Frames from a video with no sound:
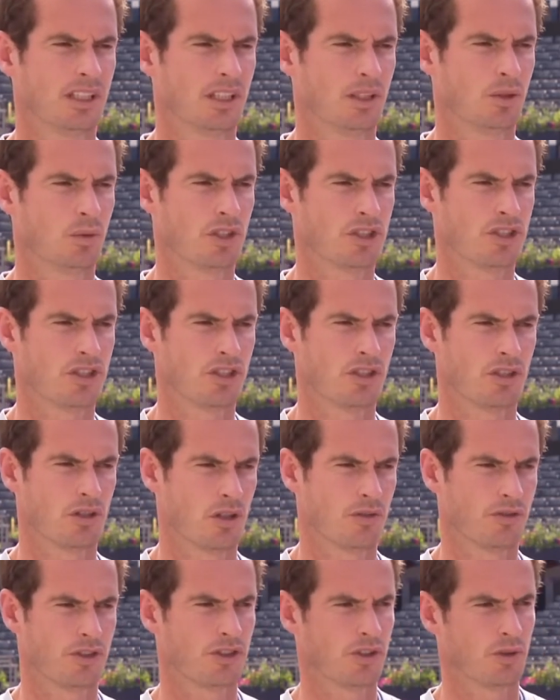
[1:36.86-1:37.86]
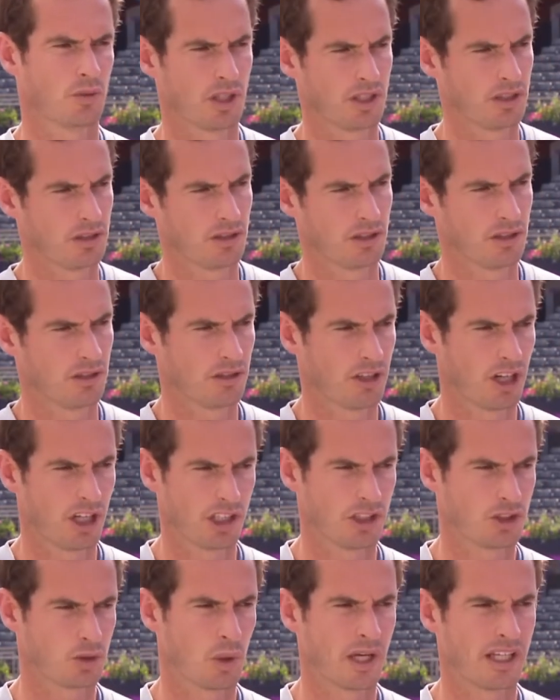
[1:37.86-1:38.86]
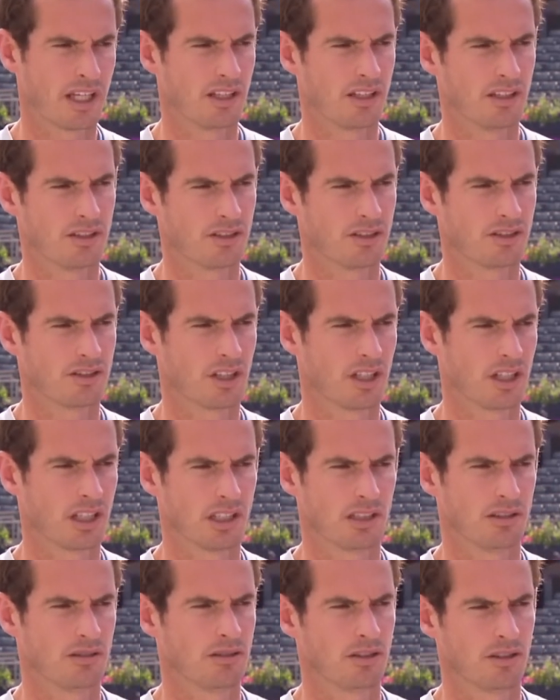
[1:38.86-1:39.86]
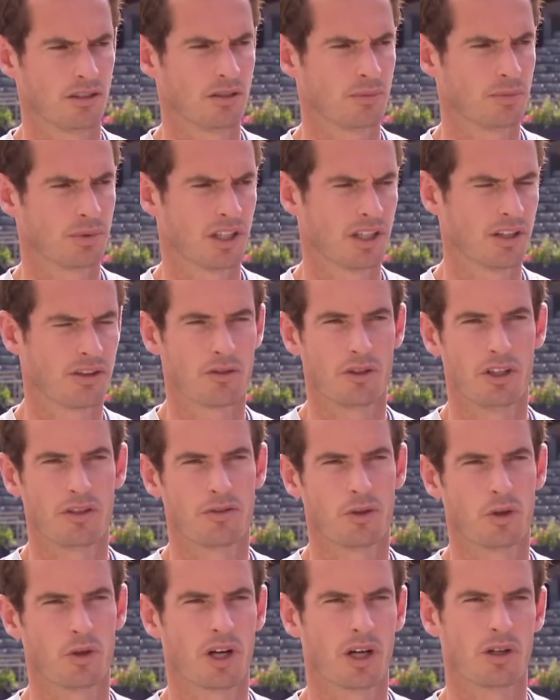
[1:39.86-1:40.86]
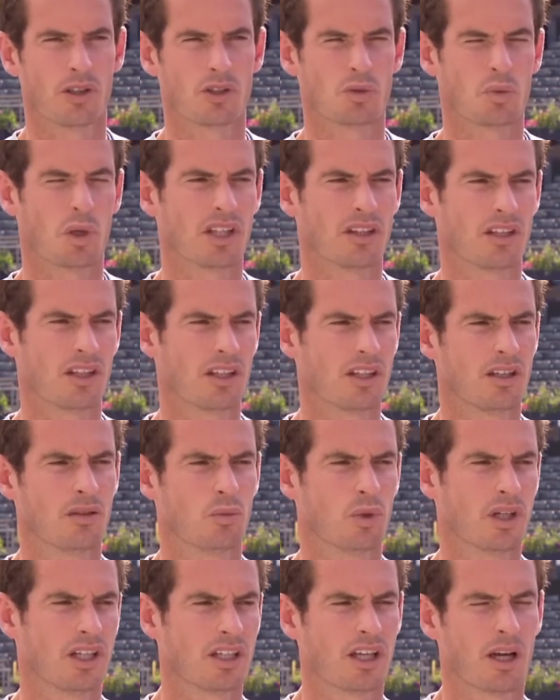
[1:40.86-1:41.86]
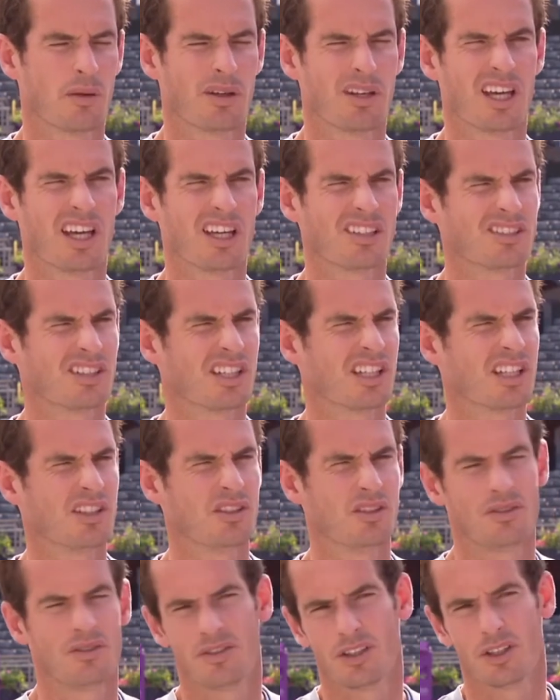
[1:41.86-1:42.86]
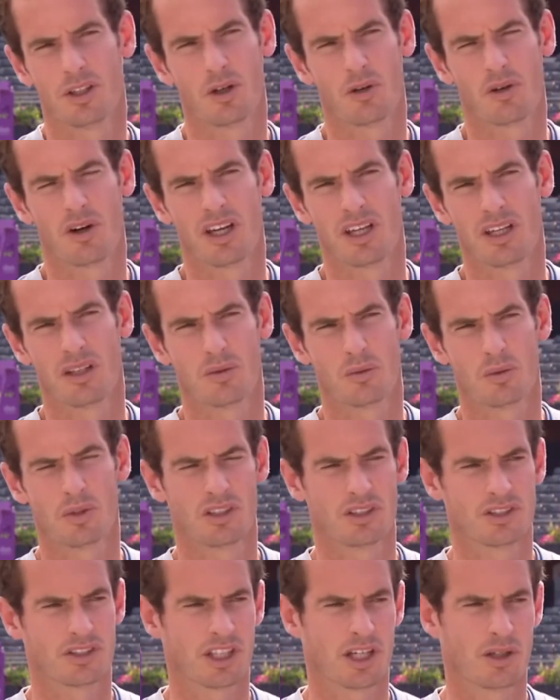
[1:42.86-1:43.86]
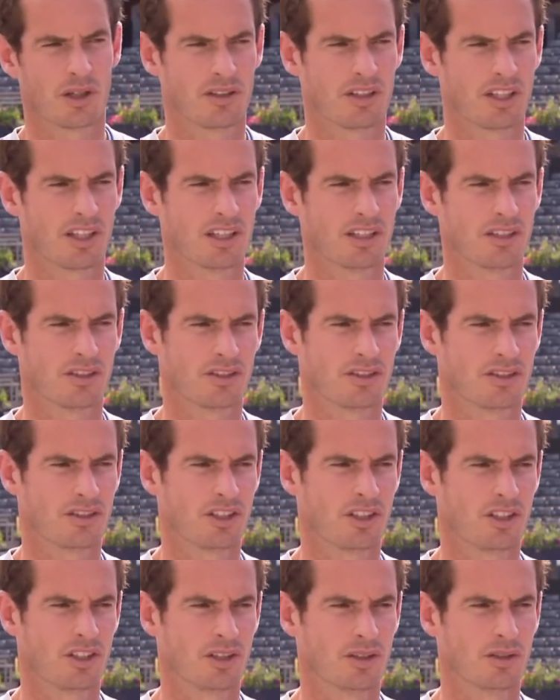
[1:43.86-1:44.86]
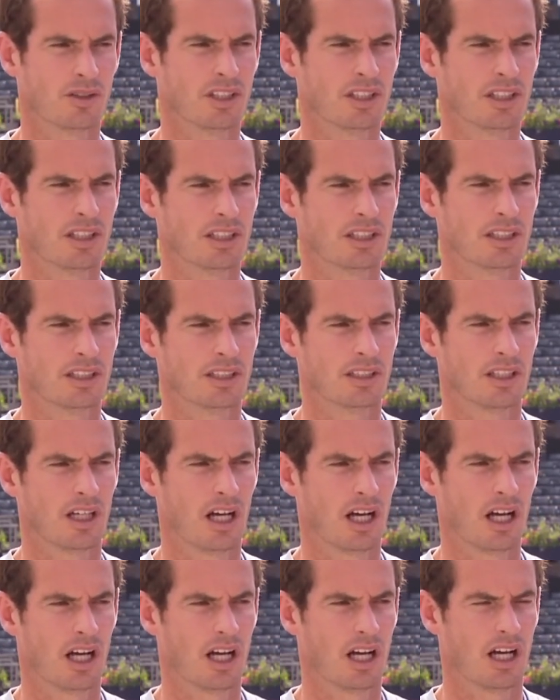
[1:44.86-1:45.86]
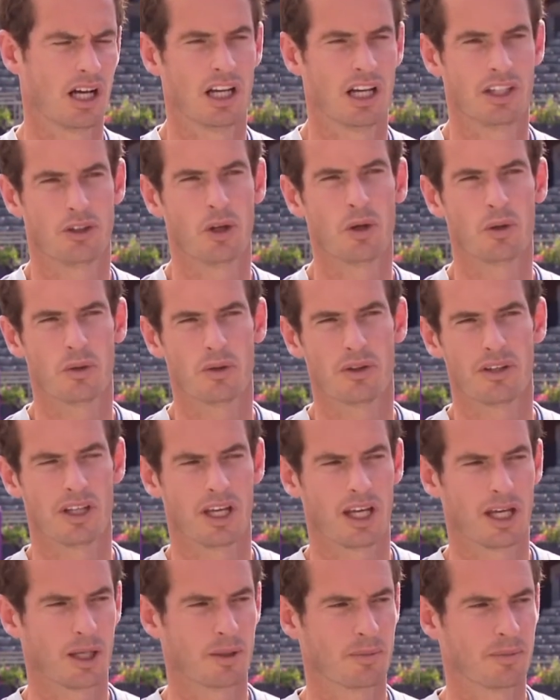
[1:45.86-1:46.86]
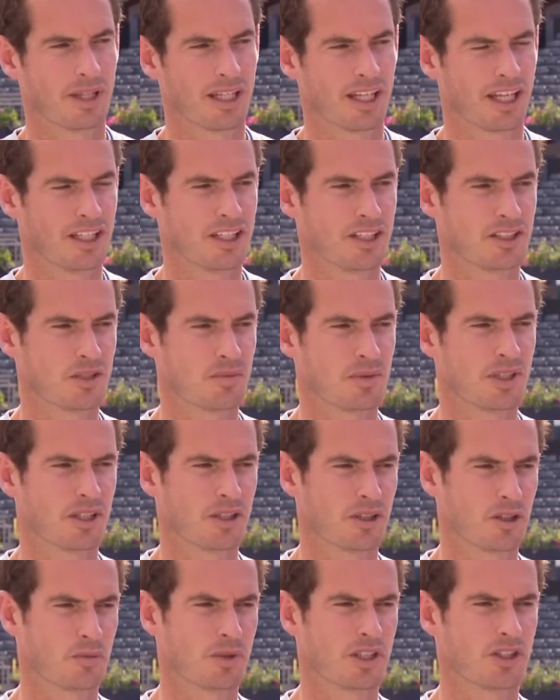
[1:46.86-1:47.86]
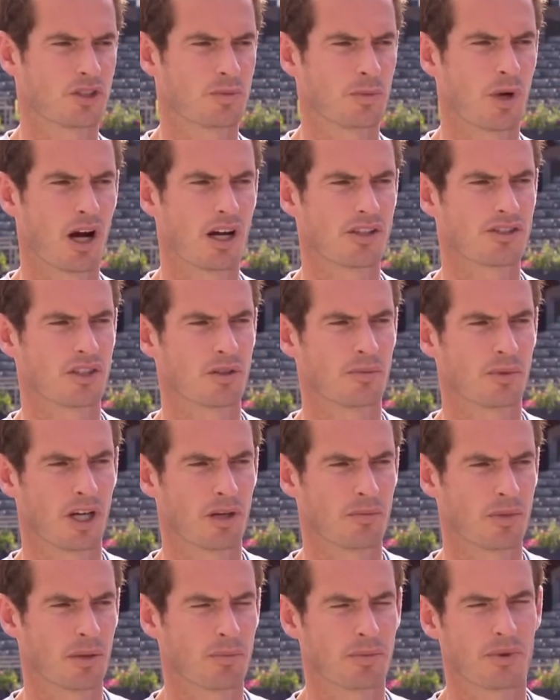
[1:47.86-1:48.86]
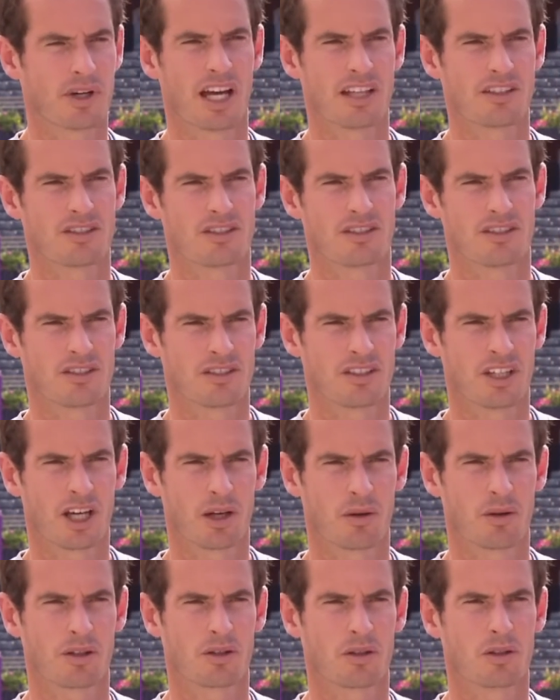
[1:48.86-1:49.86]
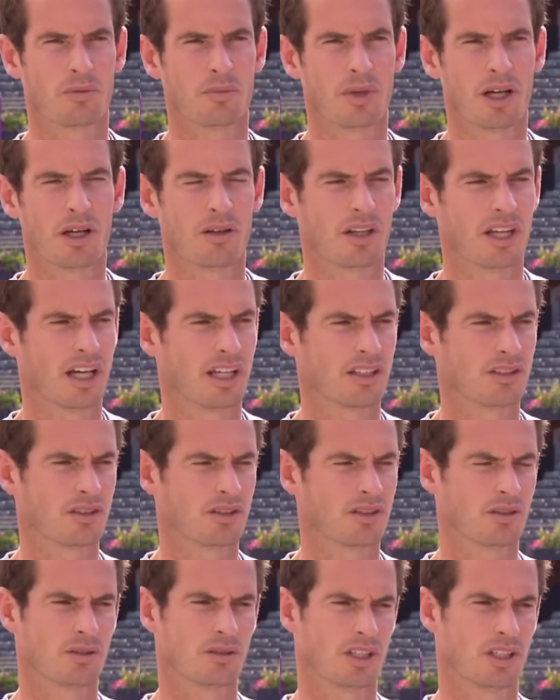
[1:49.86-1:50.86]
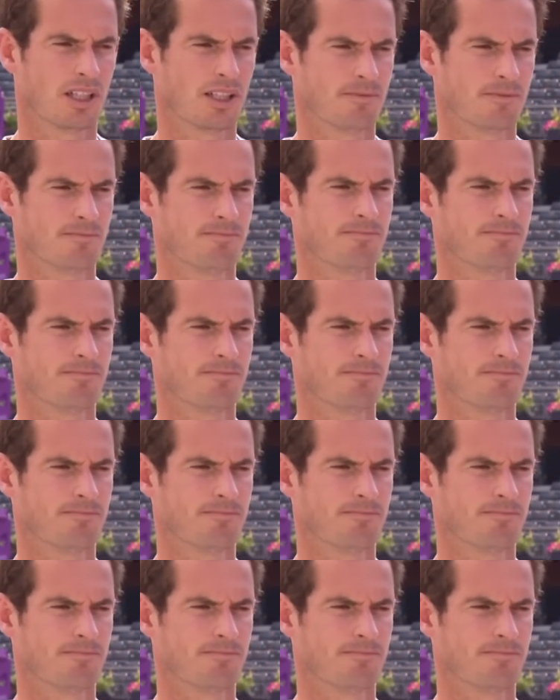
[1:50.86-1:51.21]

which obviously when you're in your early 20s, it's like you play 3-4 hours one day and wake up the next day and you feel all right, whereas nowadays I don't, and I need to be a little bit smarter about my practices and how I go about that. So